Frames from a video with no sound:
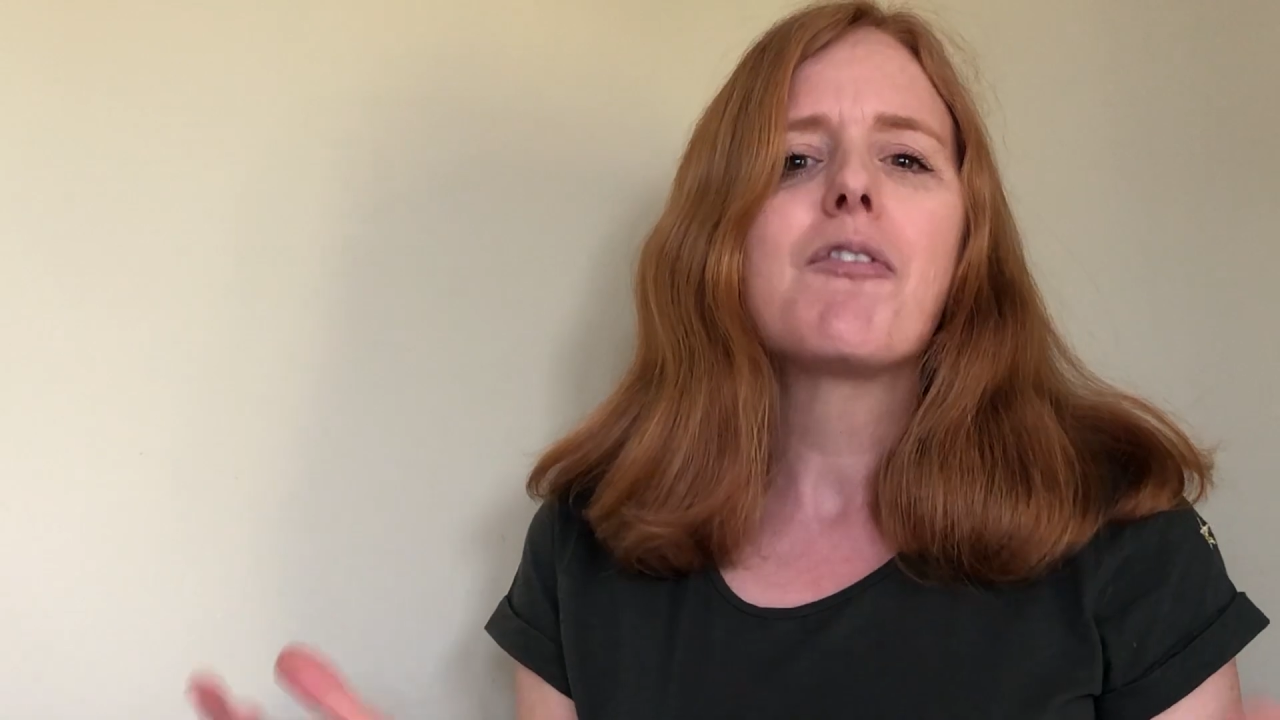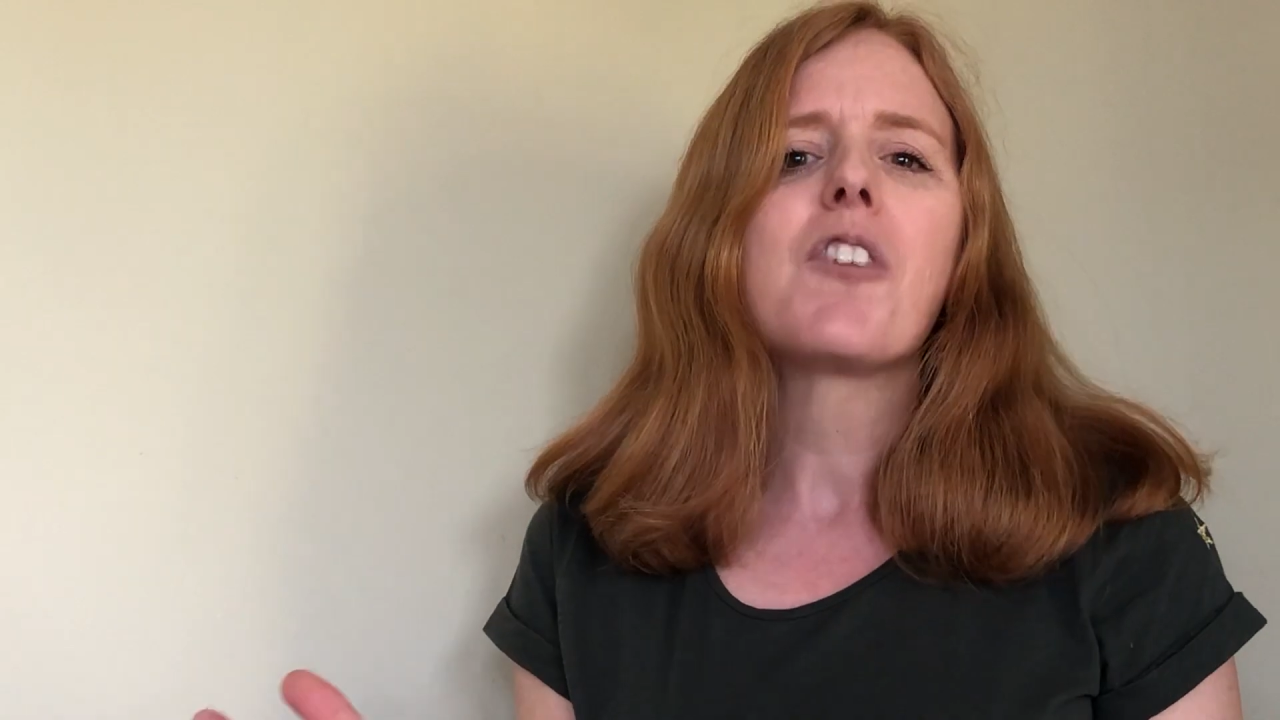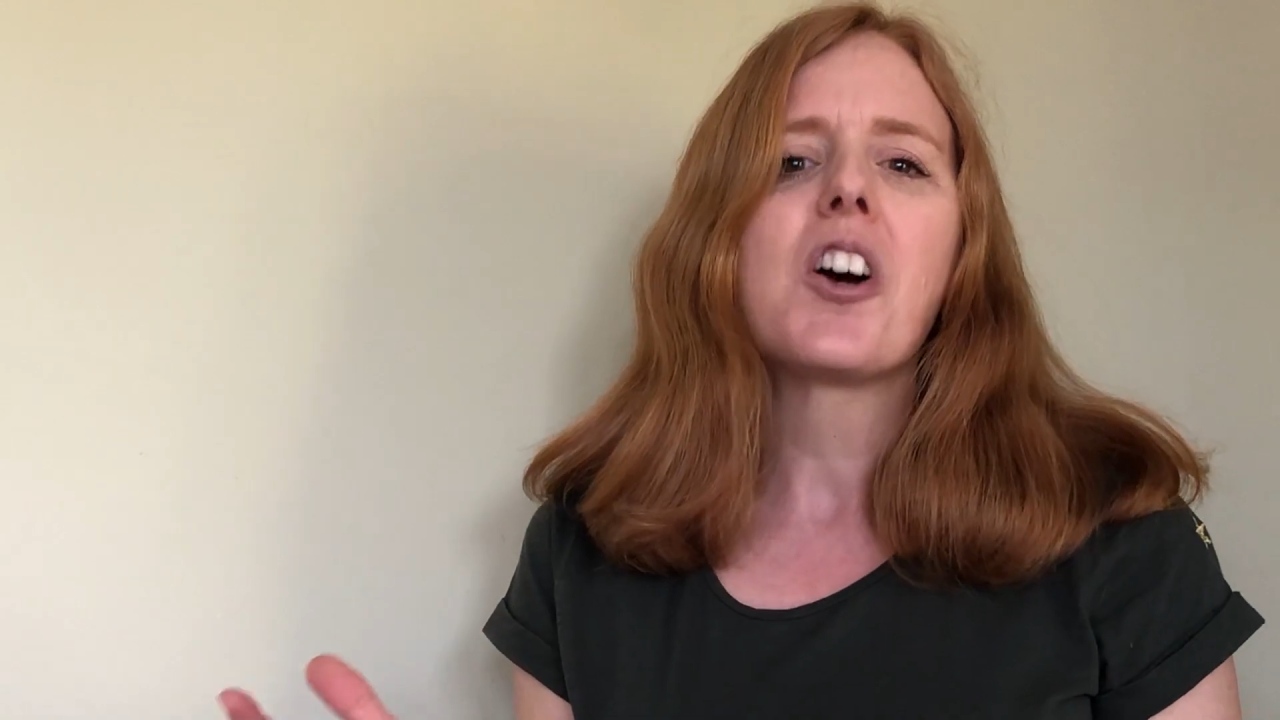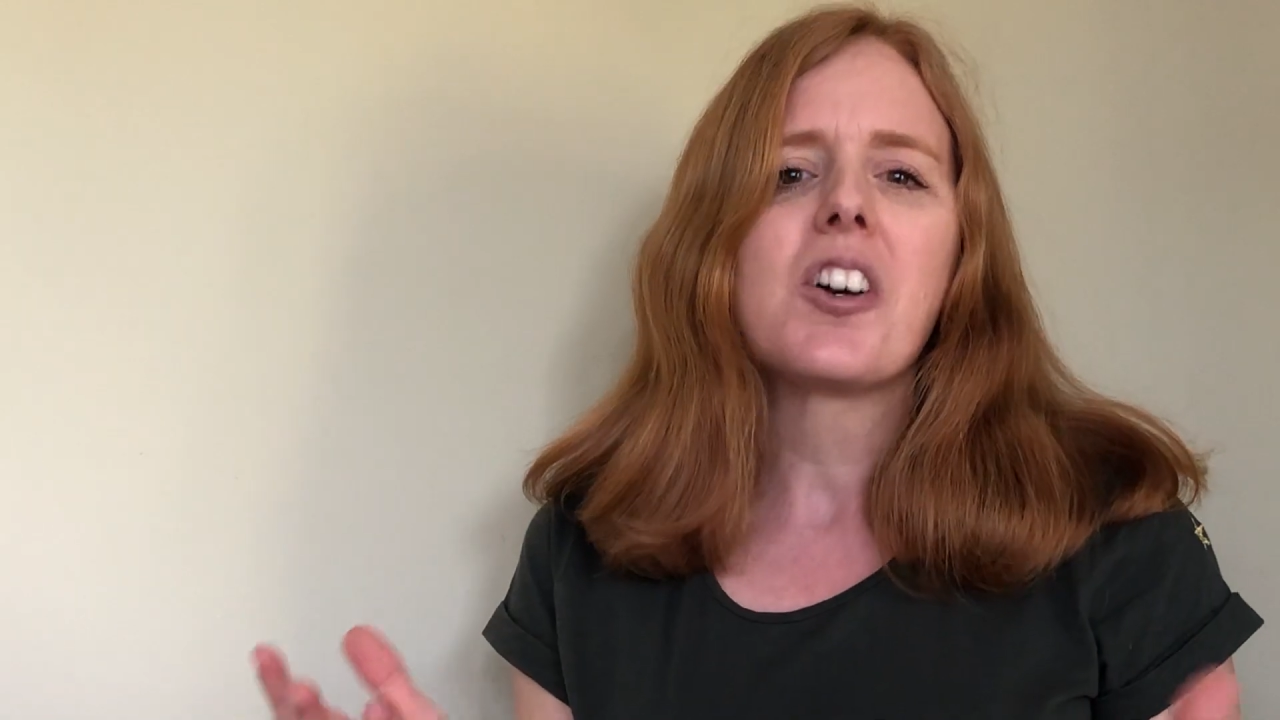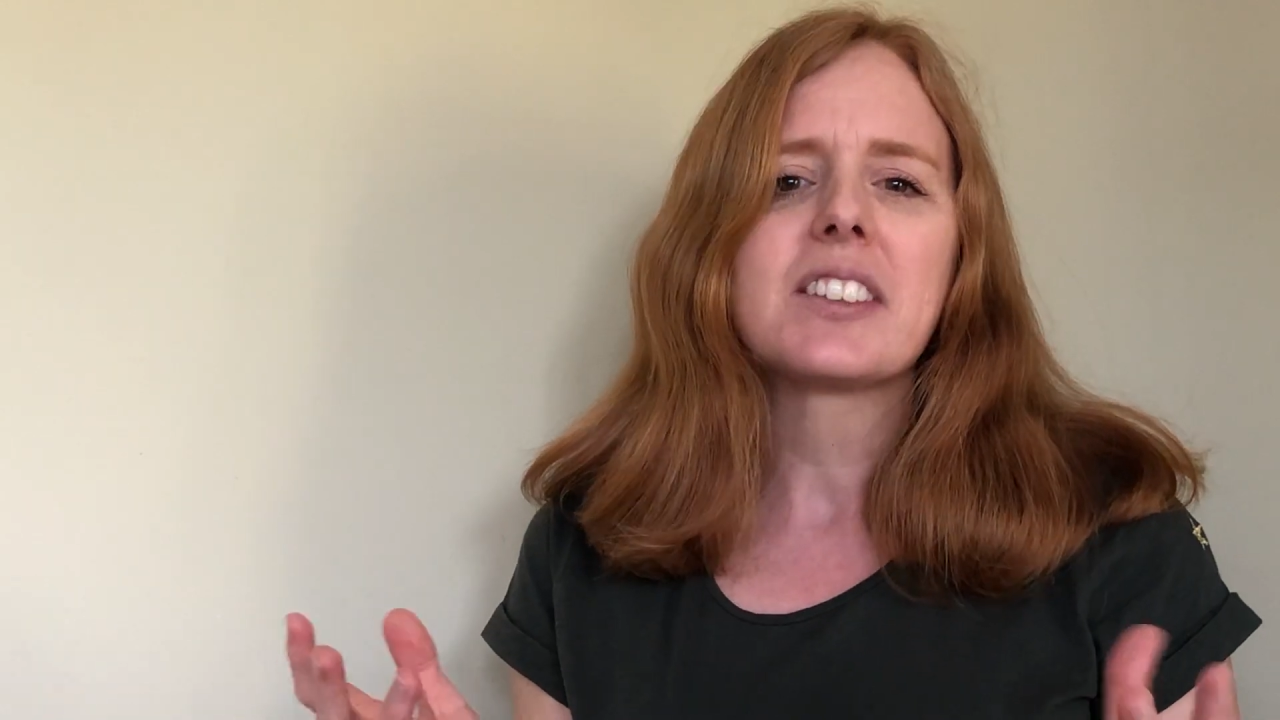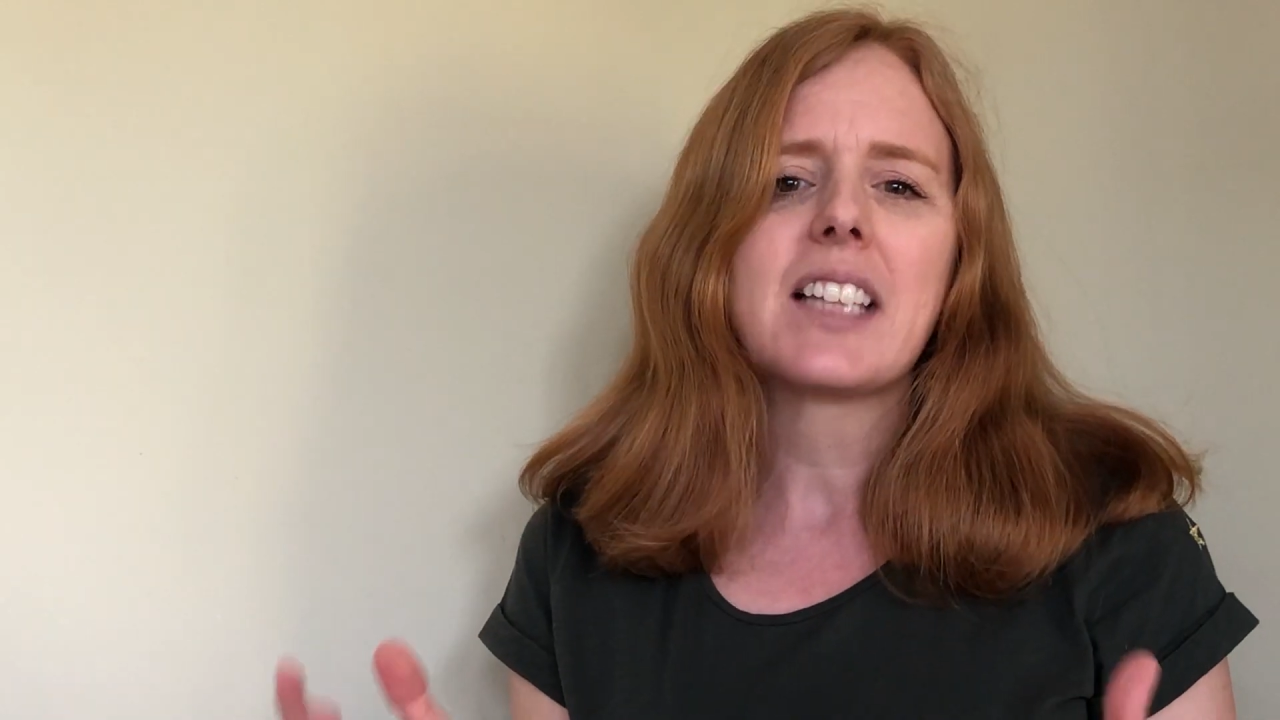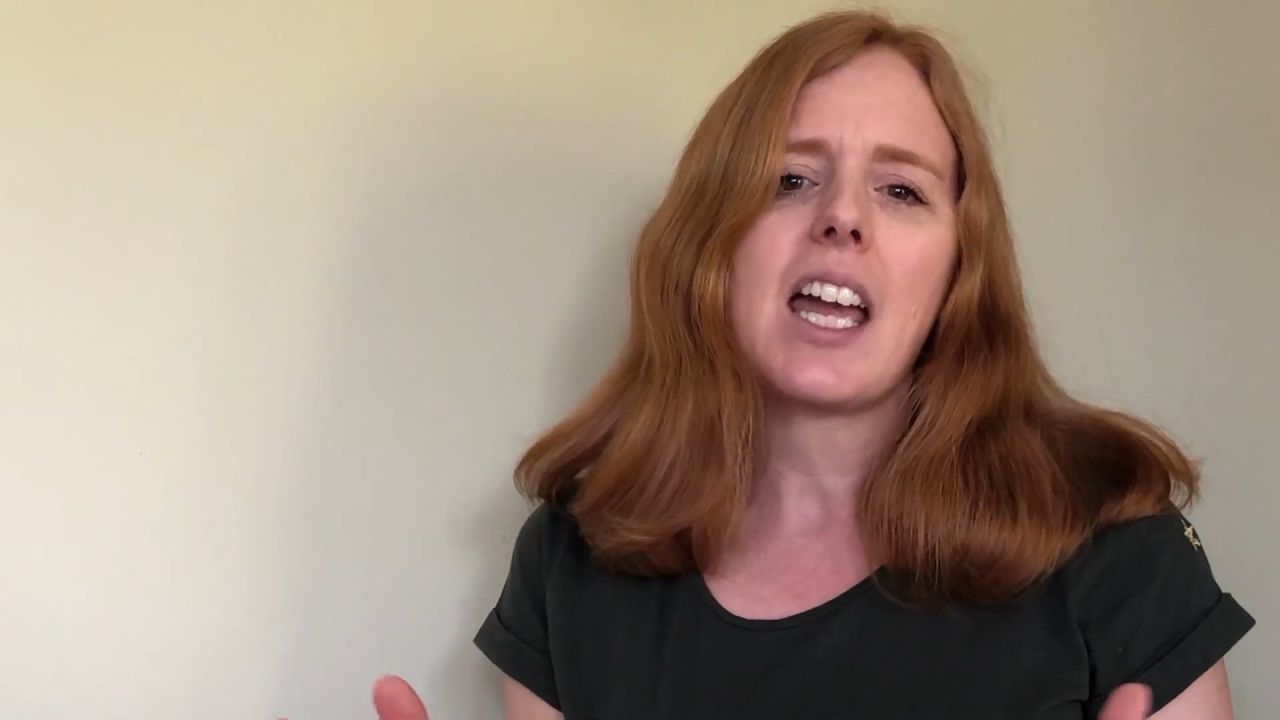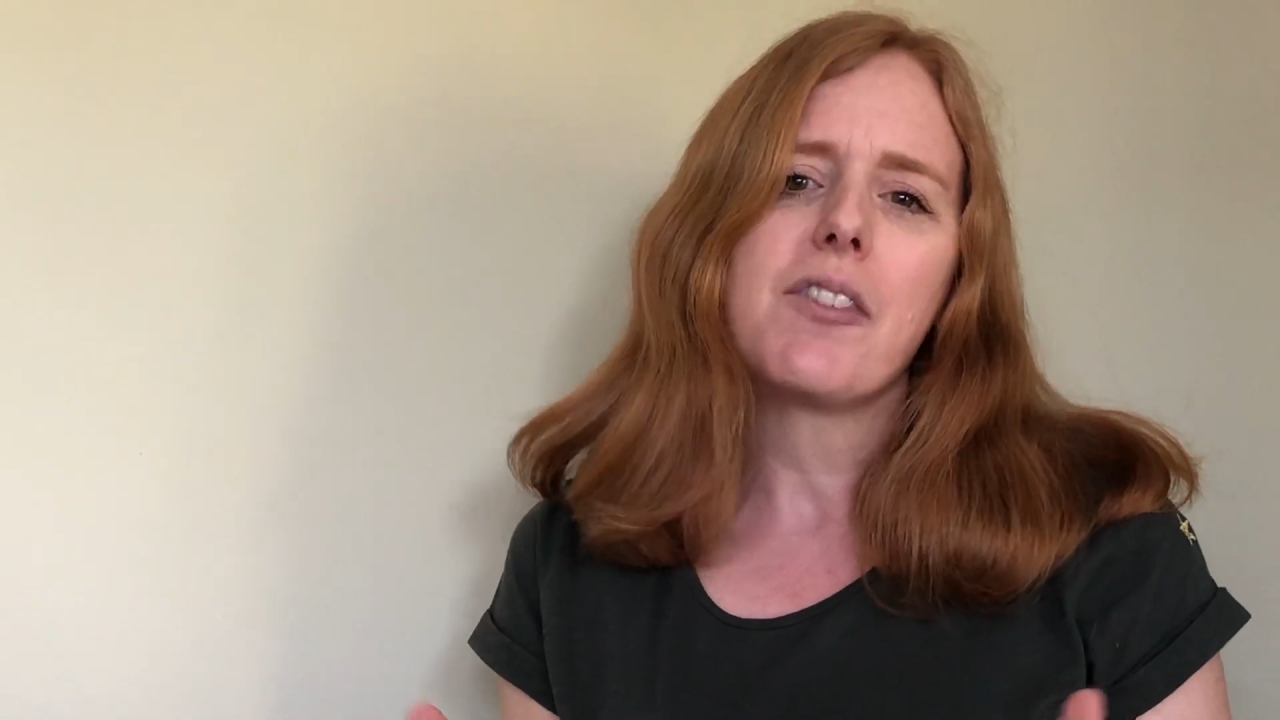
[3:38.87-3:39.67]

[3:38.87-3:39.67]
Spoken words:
first